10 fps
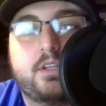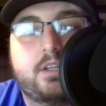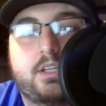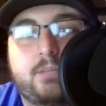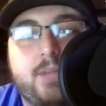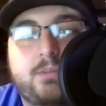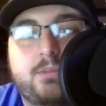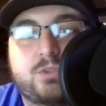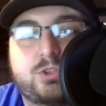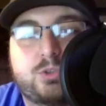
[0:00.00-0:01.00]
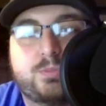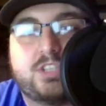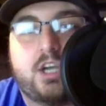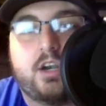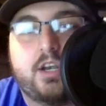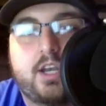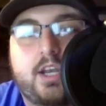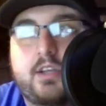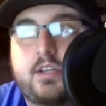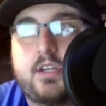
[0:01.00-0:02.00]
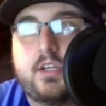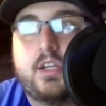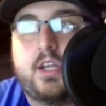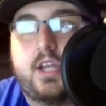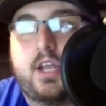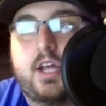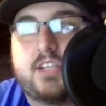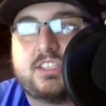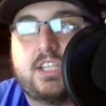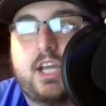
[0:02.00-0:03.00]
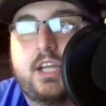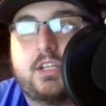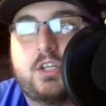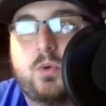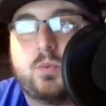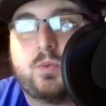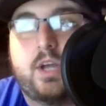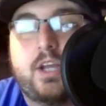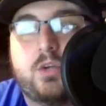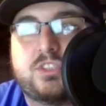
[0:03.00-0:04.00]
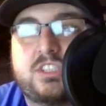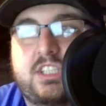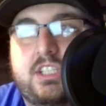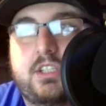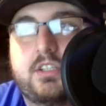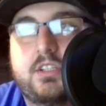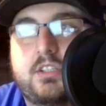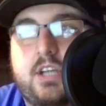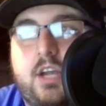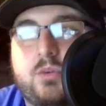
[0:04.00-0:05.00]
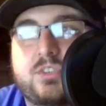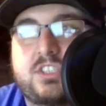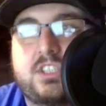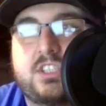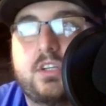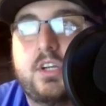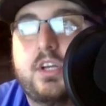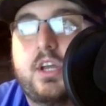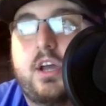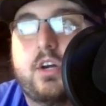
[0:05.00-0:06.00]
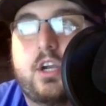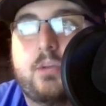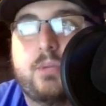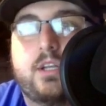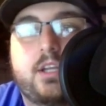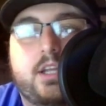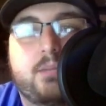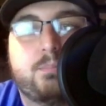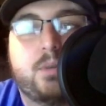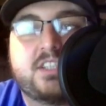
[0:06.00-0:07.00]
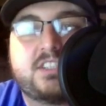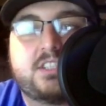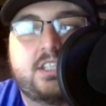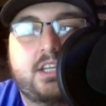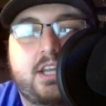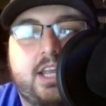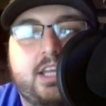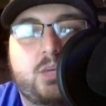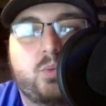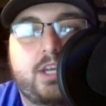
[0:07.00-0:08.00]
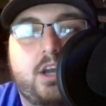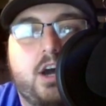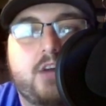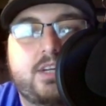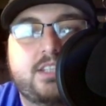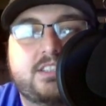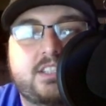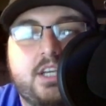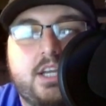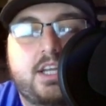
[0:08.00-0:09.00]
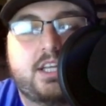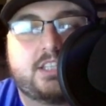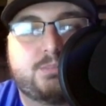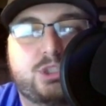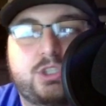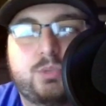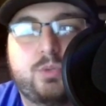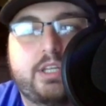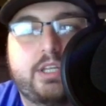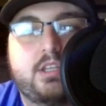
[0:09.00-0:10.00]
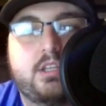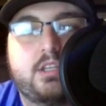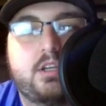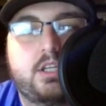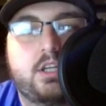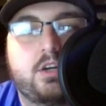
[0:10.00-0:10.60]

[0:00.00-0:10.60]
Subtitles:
made him into a superstar, and honestly, I don't see Hilaire being a bust in an Andy Reid offense, especially with the